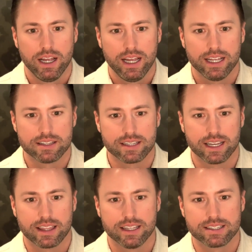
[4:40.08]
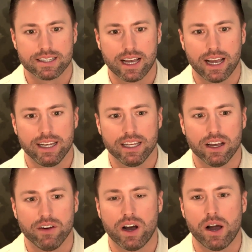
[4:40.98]
It's like this idea
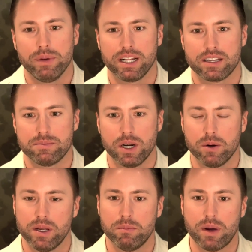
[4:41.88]
of I'm an experiment